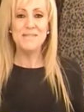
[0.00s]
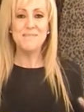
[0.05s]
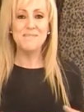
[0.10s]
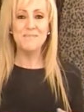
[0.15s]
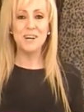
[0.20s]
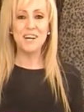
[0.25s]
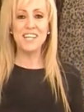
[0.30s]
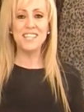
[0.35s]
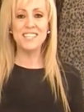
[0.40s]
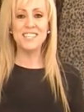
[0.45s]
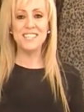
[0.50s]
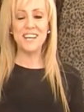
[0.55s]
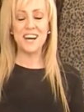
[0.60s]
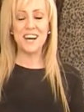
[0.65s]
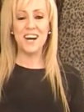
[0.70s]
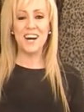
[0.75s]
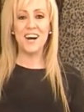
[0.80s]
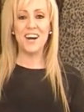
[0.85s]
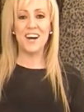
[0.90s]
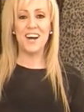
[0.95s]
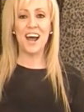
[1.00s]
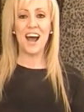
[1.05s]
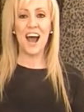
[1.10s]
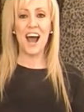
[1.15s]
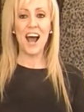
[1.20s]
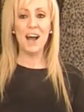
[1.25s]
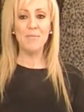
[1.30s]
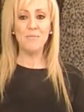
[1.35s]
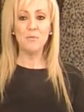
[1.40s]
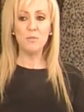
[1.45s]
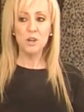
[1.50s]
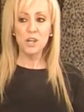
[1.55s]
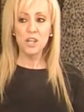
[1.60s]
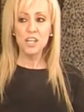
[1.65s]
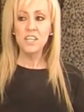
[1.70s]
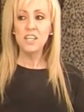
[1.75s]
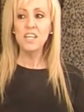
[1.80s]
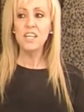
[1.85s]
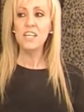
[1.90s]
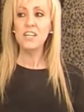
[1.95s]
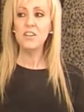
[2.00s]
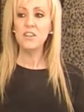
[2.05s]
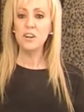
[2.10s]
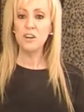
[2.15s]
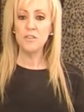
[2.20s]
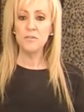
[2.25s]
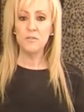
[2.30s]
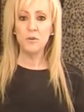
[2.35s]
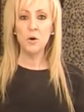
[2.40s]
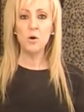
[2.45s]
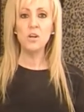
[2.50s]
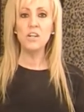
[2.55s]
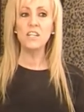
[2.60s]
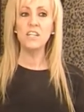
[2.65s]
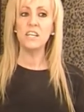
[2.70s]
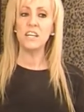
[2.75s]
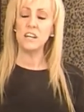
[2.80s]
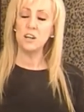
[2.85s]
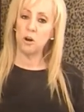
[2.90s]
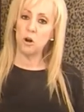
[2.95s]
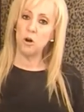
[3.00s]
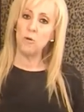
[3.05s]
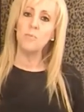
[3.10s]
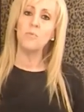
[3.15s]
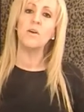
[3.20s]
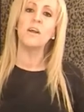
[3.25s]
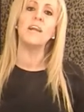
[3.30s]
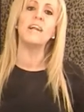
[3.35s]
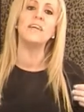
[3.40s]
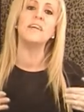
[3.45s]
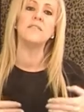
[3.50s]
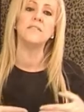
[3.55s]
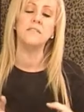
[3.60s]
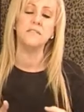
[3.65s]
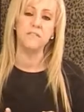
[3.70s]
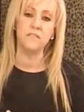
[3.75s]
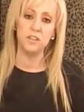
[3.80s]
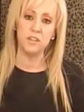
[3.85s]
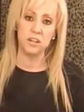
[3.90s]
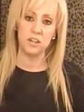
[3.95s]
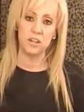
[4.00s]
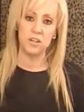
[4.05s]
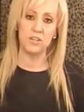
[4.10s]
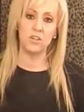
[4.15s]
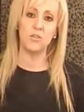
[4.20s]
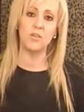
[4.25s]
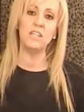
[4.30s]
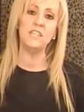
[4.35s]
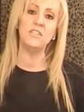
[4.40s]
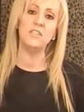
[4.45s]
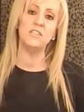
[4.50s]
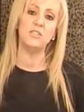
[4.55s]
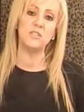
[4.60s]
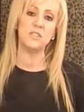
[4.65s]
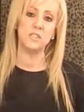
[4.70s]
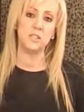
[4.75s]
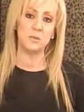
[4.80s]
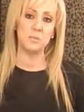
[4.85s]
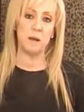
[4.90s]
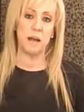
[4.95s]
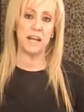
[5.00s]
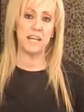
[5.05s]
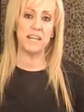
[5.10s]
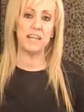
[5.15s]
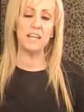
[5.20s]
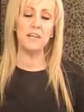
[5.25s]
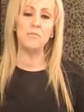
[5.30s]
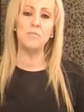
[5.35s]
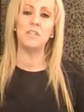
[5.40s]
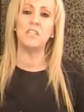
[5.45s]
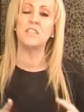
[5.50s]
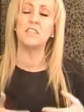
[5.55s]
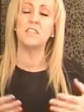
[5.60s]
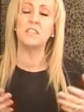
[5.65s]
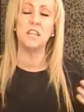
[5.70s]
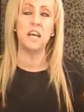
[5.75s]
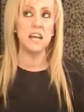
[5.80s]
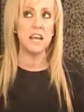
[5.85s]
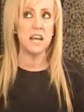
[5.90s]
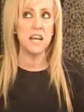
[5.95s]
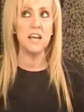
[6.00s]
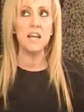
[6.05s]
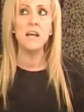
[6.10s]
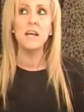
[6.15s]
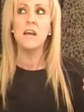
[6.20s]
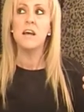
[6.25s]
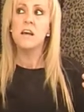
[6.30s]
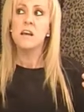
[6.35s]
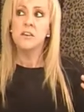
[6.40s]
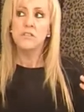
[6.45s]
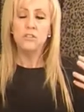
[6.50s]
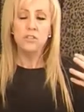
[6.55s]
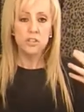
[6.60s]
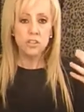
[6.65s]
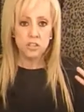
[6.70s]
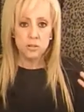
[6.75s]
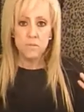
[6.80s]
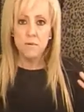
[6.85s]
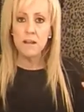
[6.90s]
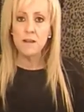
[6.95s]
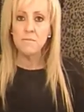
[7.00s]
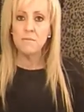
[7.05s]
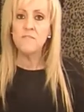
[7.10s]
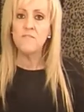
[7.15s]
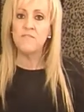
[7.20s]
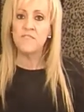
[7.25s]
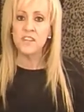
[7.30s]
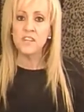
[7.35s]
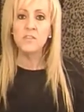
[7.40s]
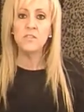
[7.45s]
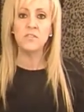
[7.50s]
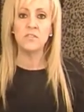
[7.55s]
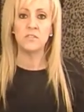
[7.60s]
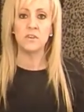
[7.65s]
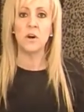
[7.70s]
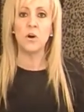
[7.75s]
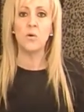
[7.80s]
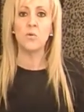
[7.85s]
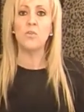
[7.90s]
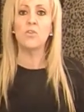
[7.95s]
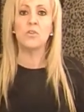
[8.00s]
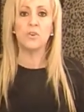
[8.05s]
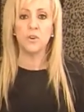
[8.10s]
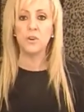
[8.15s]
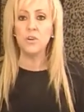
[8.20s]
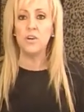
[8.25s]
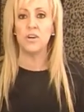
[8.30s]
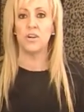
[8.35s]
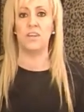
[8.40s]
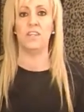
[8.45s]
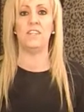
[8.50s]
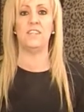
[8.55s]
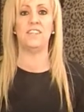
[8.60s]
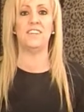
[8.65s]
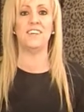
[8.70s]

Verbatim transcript: but uh, I'm really looking forward to incorporating the green juices back in because they just make me feel so good.